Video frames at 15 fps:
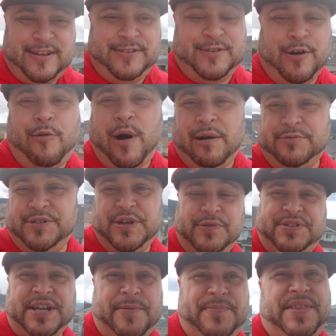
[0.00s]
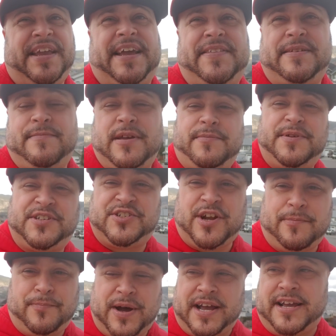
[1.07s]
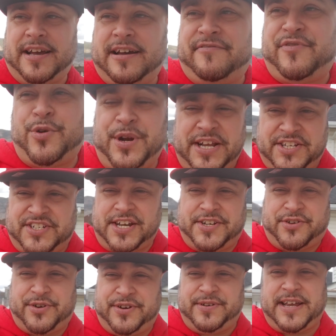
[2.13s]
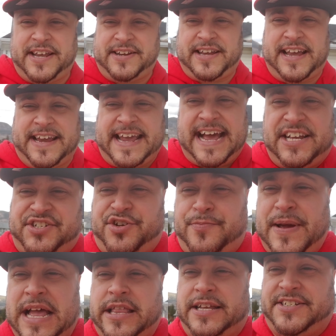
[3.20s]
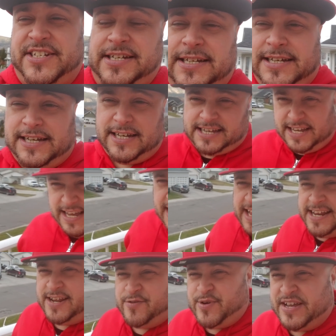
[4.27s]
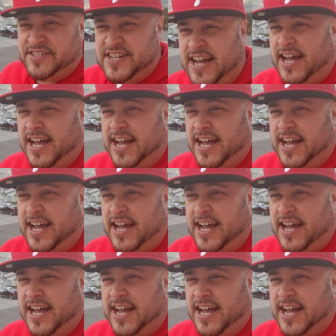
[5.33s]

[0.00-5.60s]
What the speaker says: go out and do something, and then maybe stop by a voting center and cast your ballot. Anyways,